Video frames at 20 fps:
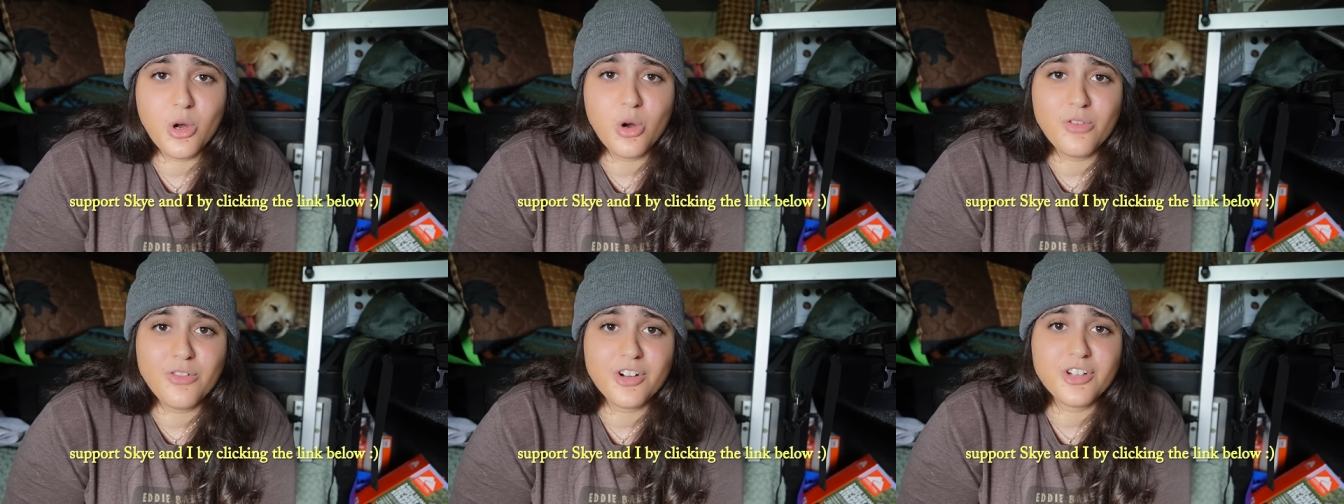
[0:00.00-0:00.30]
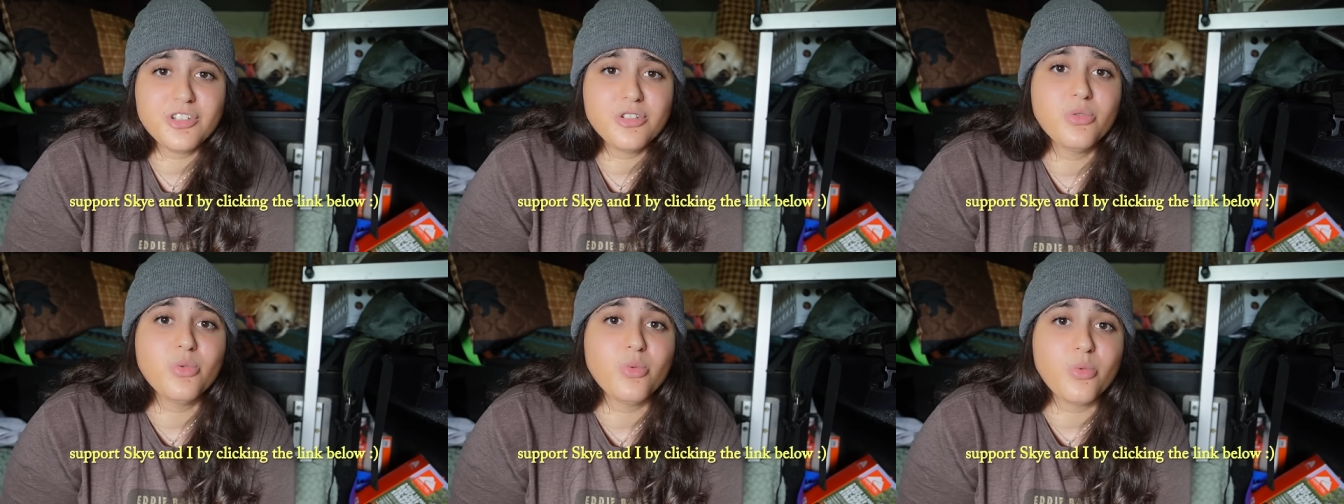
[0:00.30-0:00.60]
over
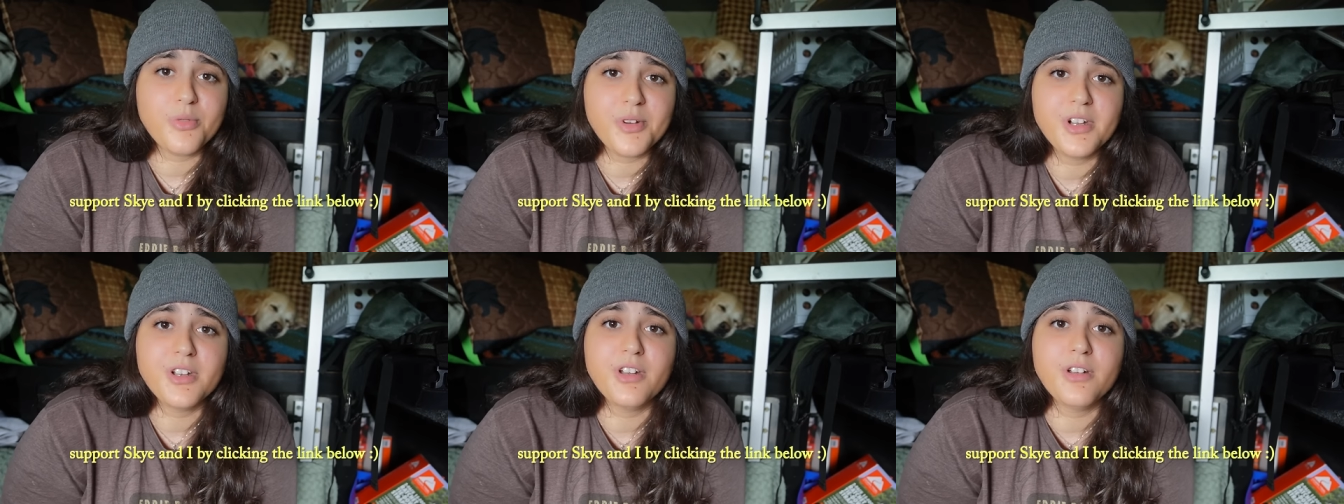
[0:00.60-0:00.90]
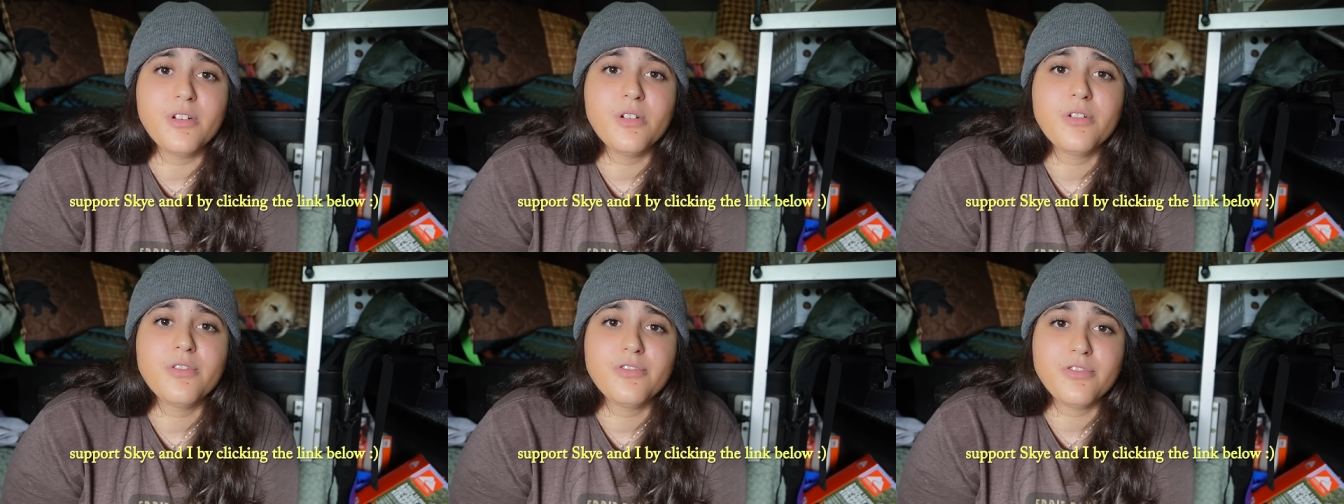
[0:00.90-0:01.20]
to
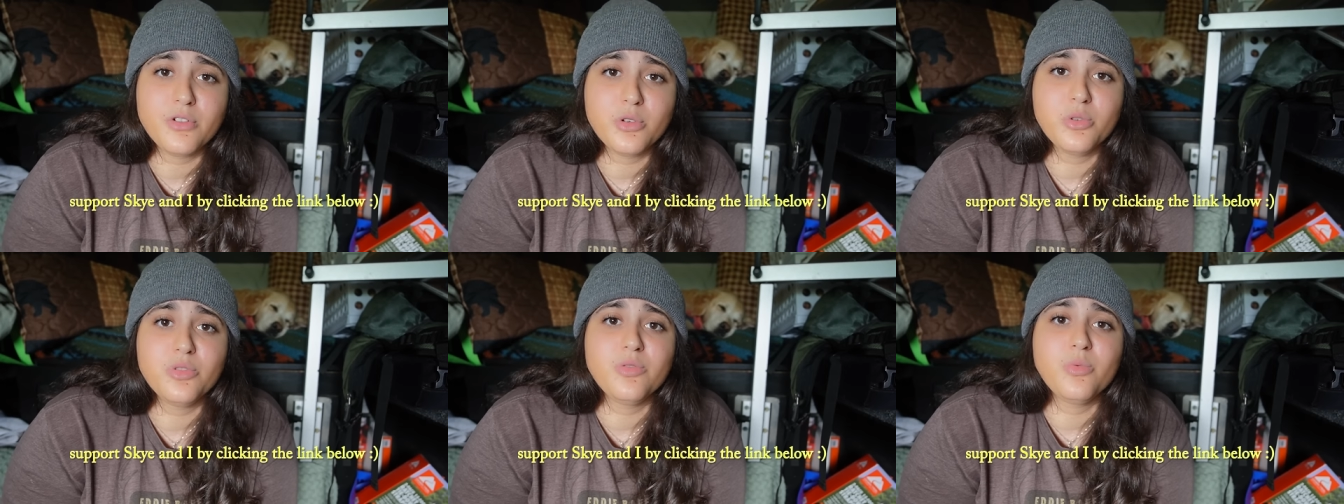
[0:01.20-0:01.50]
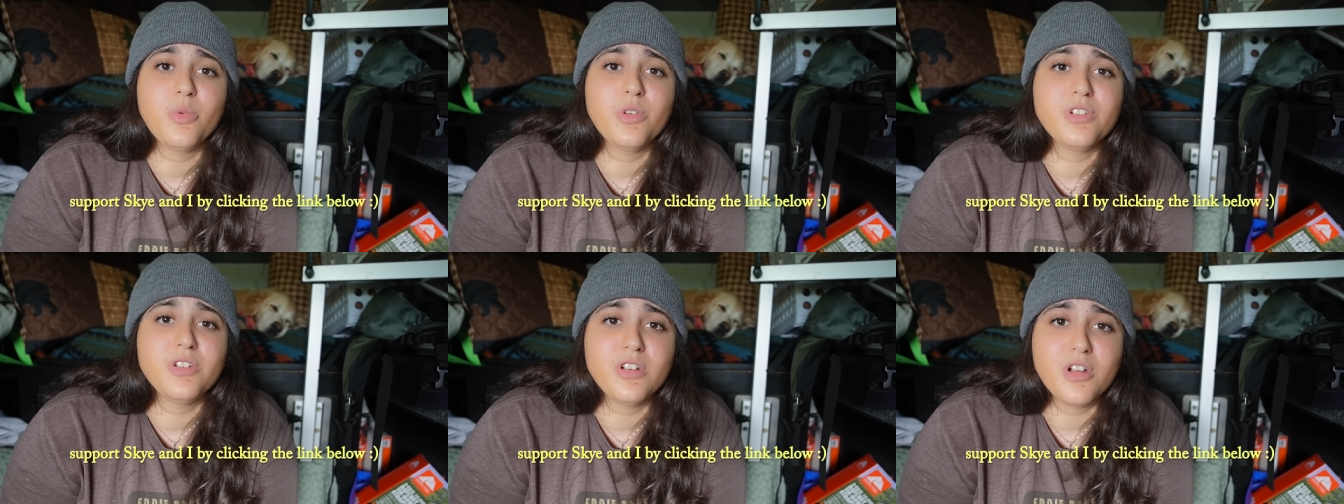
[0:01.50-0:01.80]
real
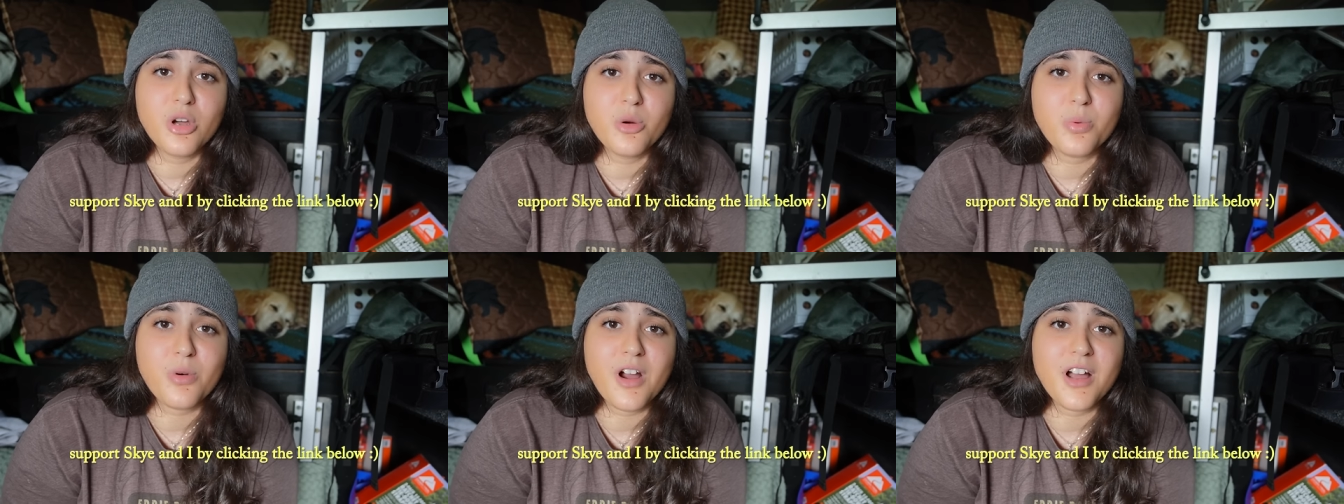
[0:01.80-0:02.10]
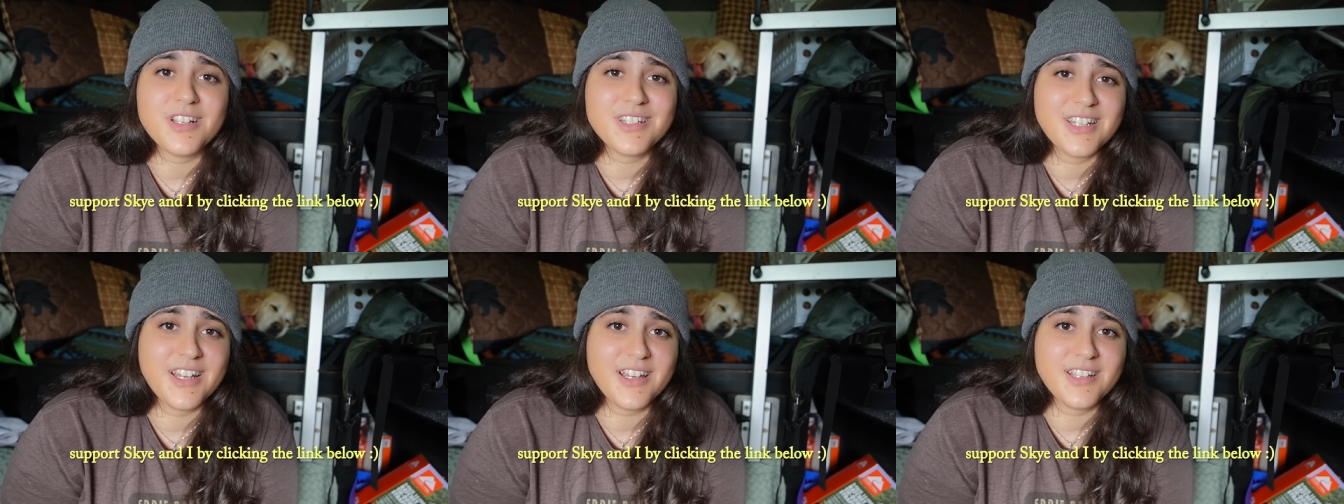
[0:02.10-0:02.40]
food with no
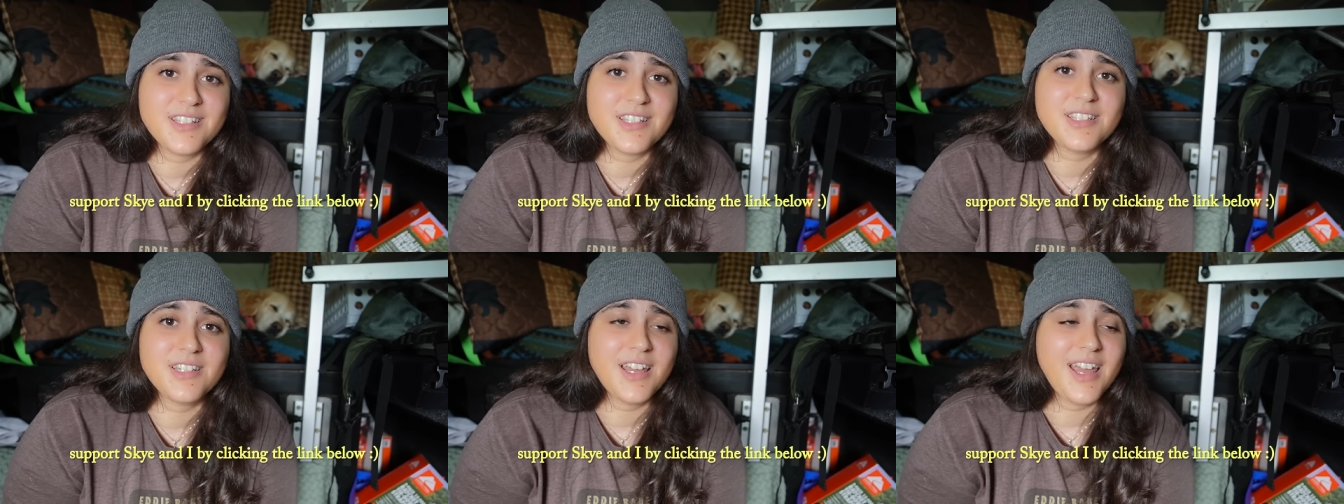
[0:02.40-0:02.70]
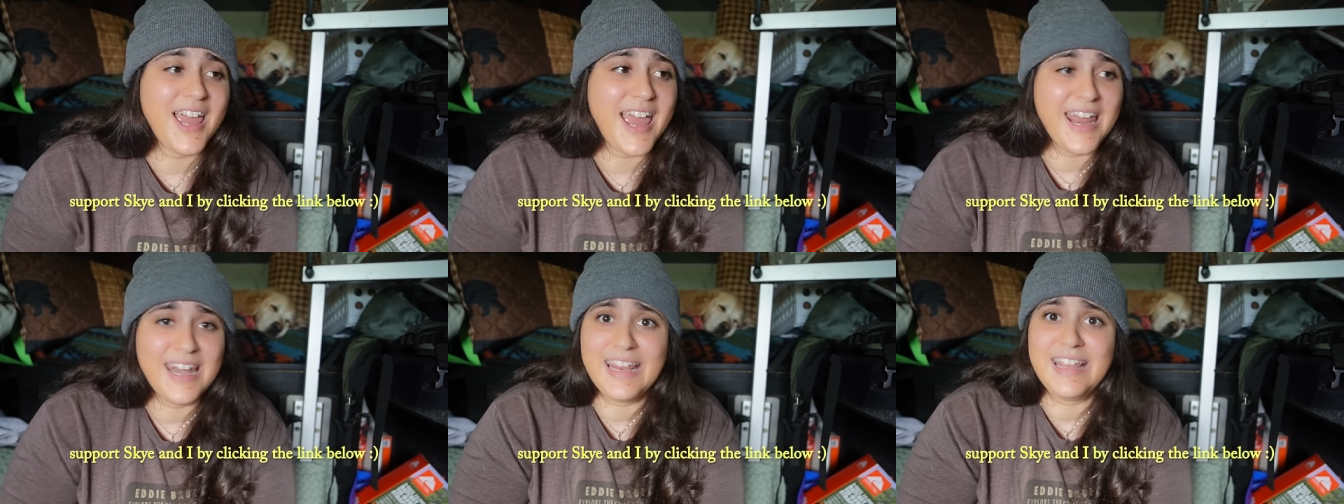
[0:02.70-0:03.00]
processed
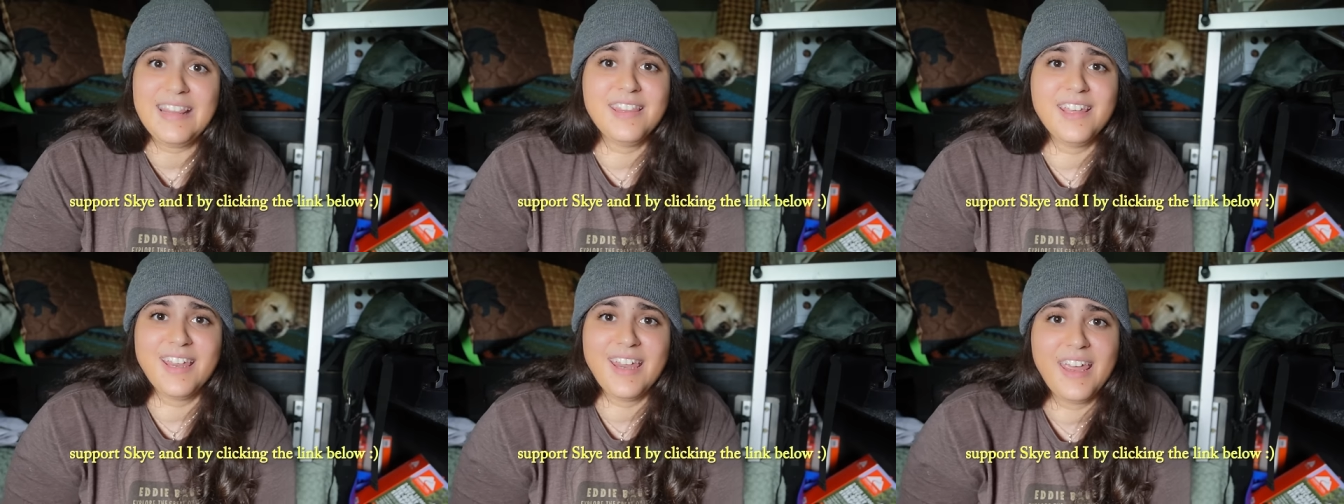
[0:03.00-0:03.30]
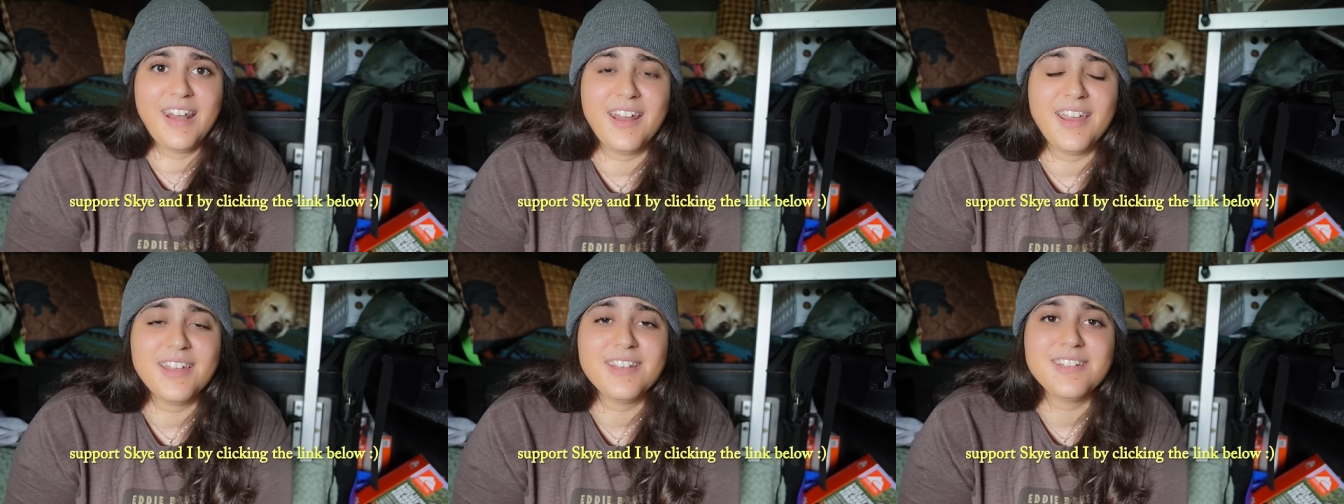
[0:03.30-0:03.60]
anything
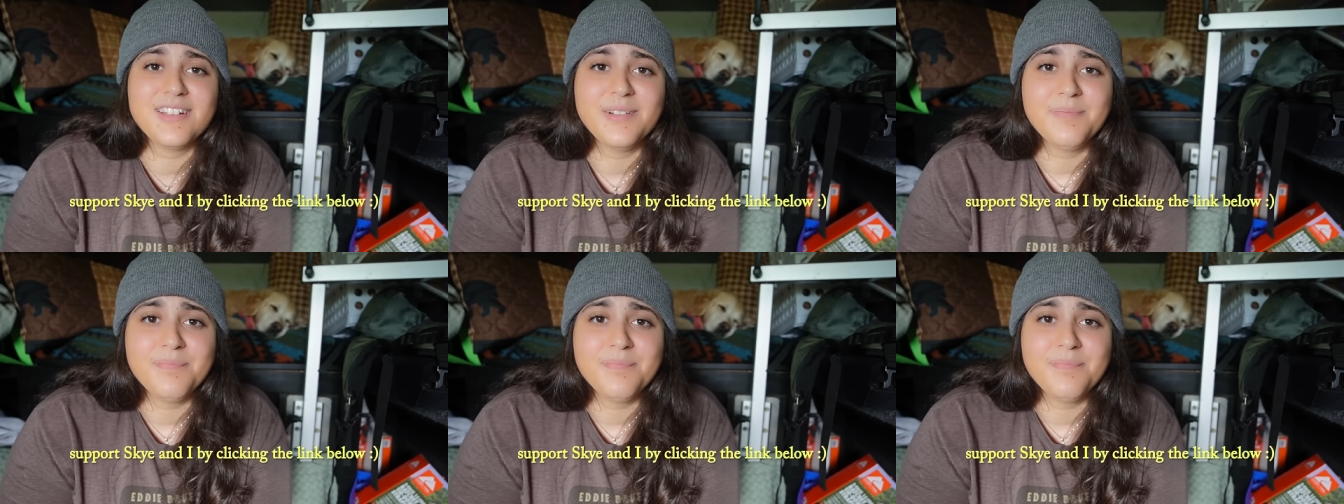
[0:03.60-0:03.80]
in it.